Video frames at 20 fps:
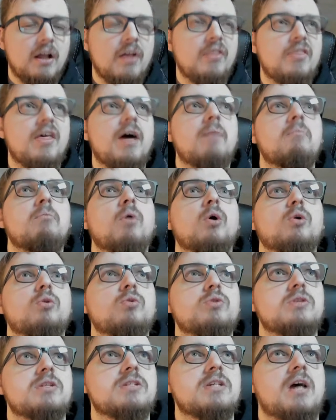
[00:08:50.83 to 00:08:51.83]
Their model
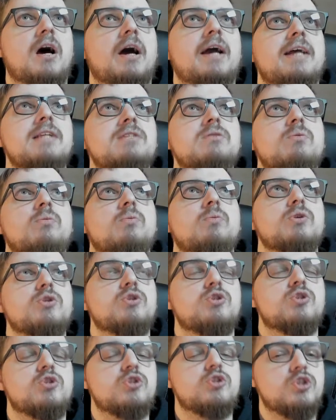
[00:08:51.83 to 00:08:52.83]
designs were
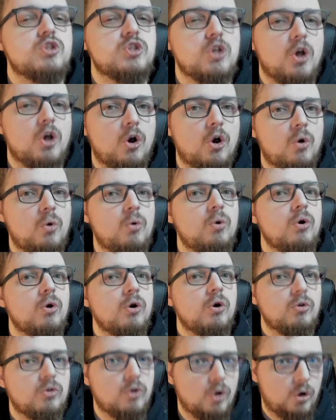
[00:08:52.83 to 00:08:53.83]
so
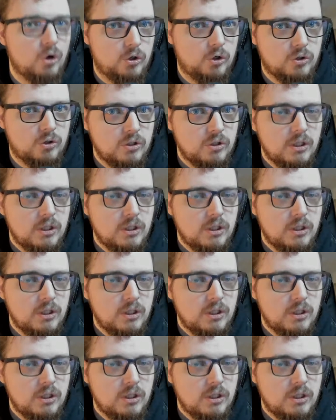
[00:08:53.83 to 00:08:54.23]
good.